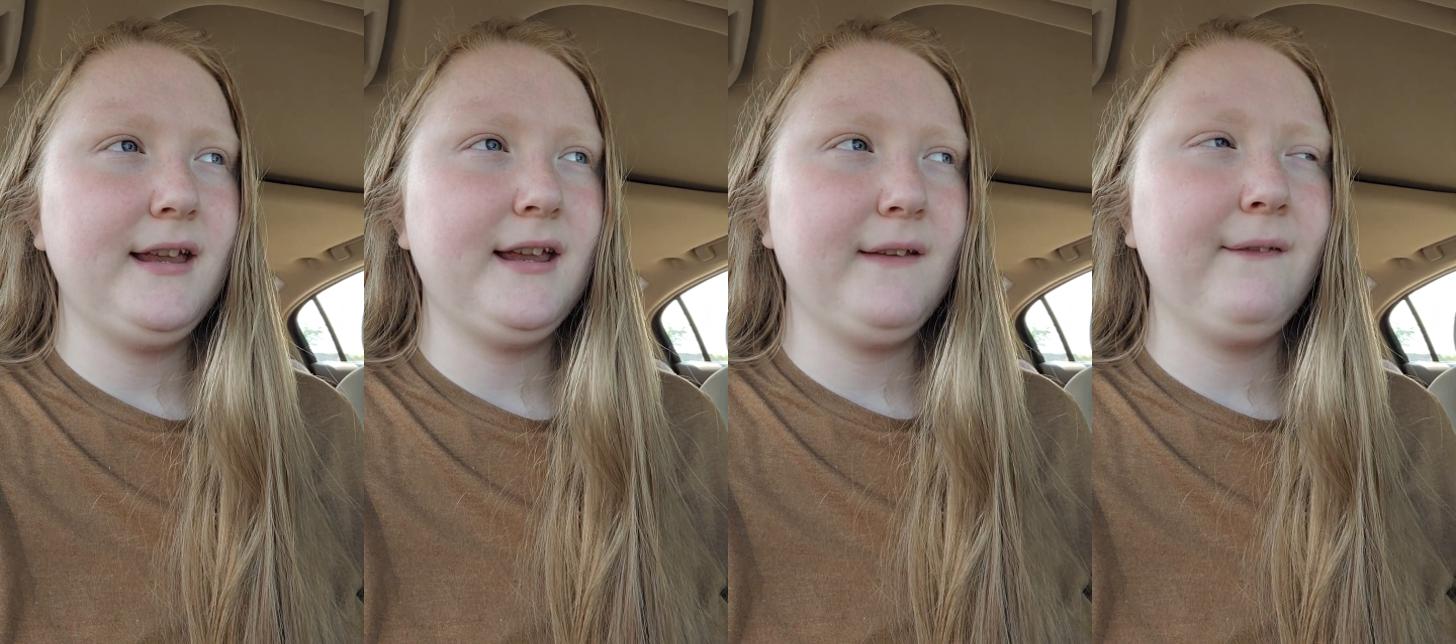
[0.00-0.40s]

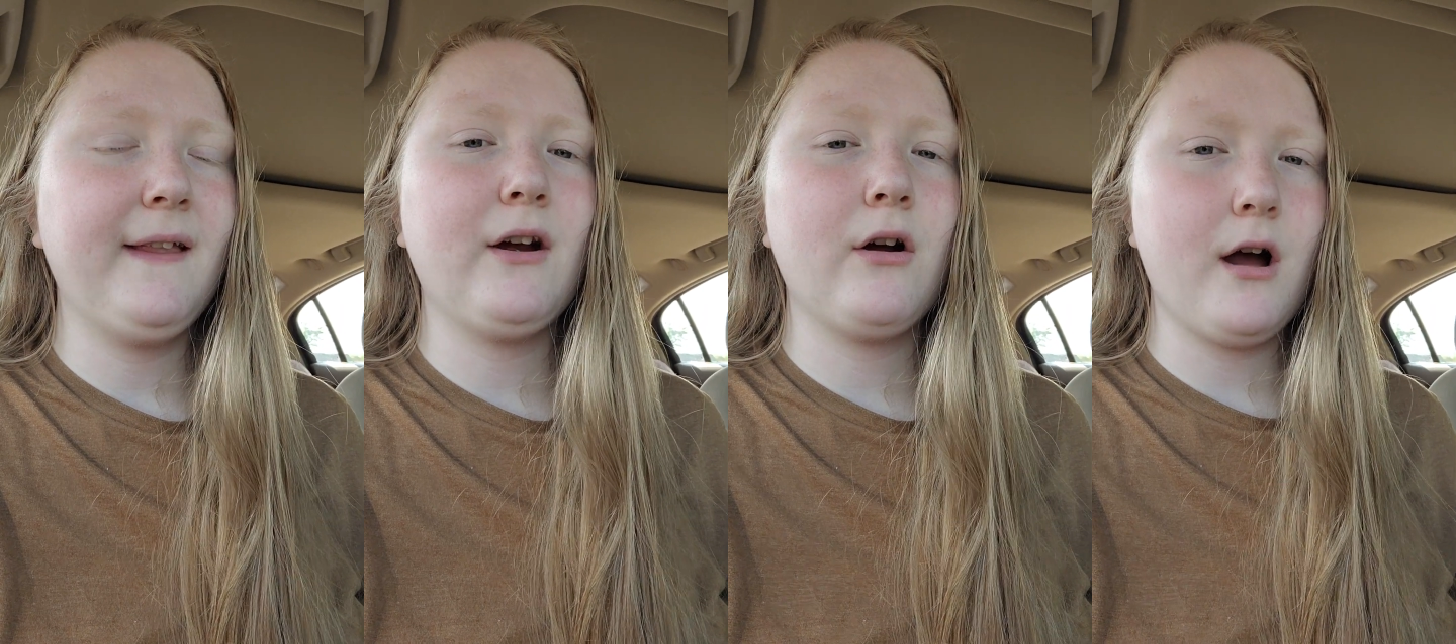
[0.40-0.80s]
in
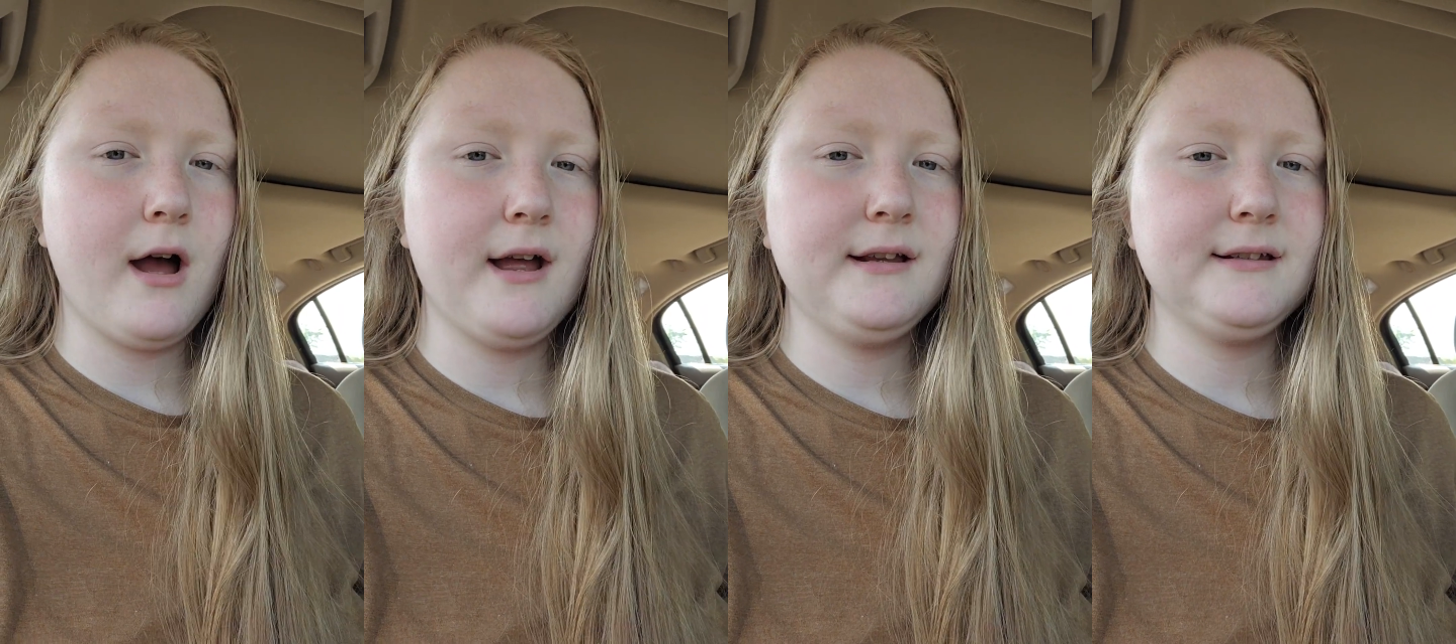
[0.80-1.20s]
their
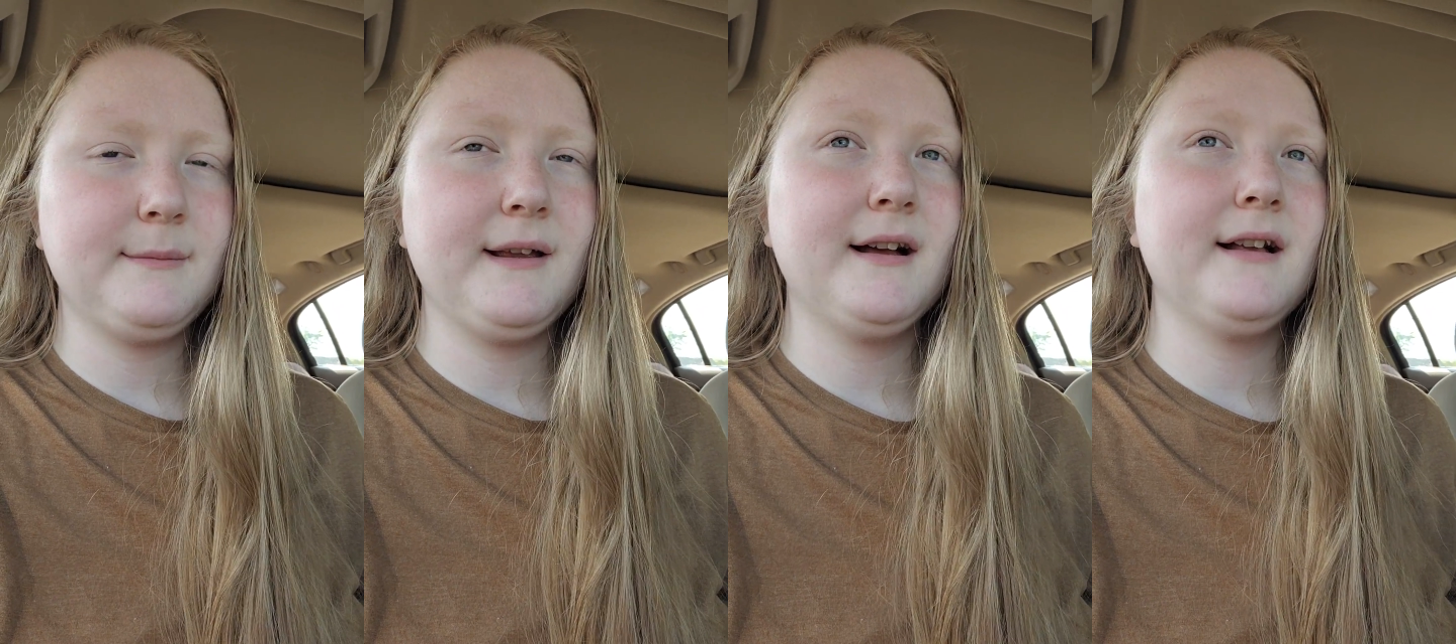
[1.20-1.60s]
eyes,
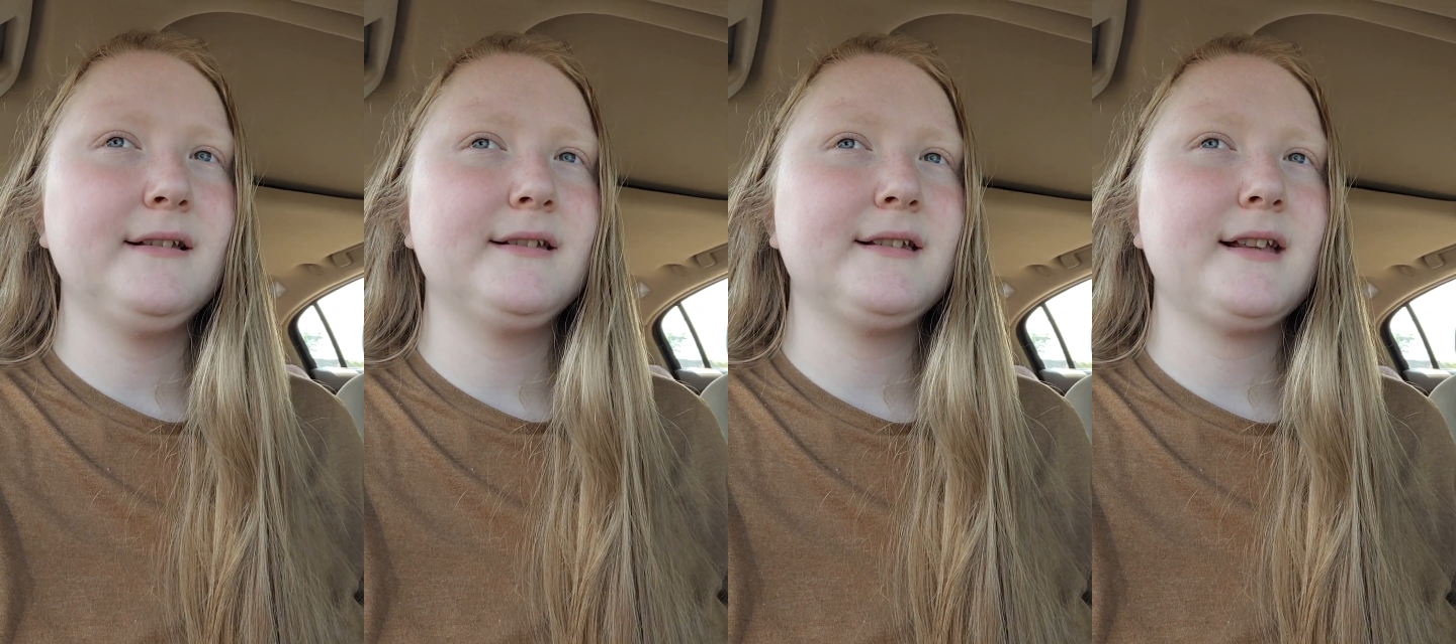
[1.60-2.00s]

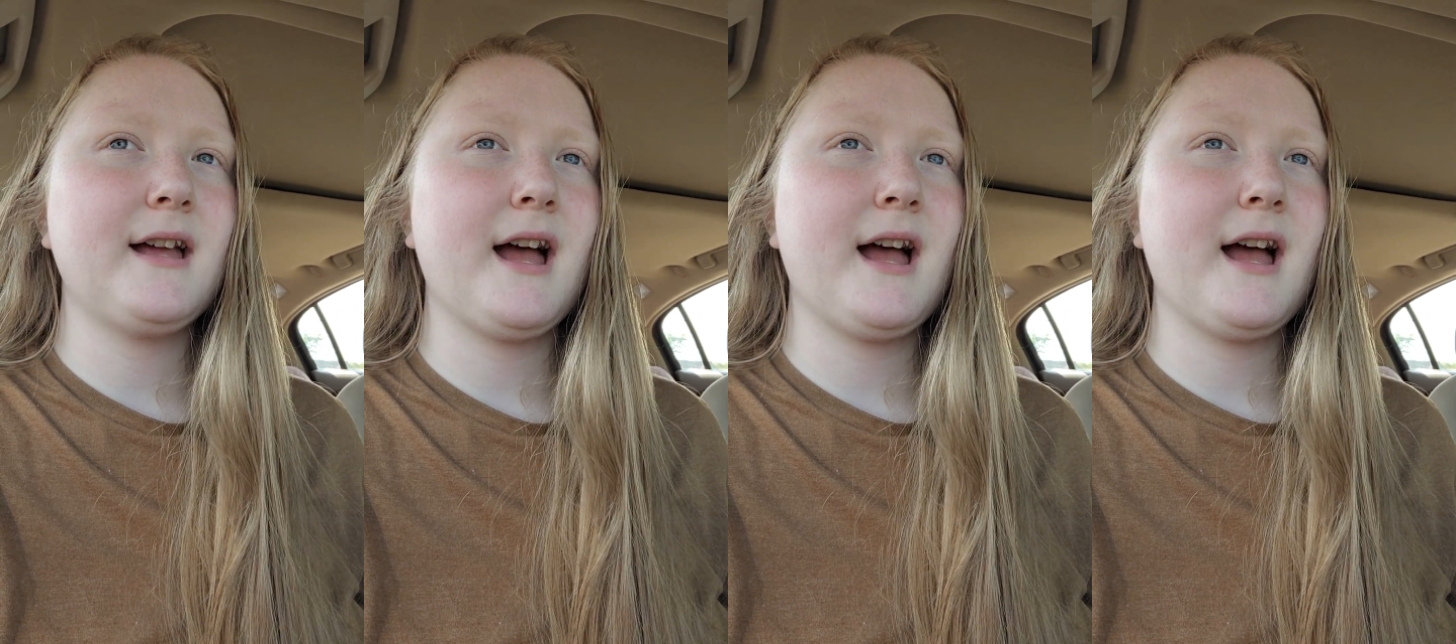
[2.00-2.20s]
because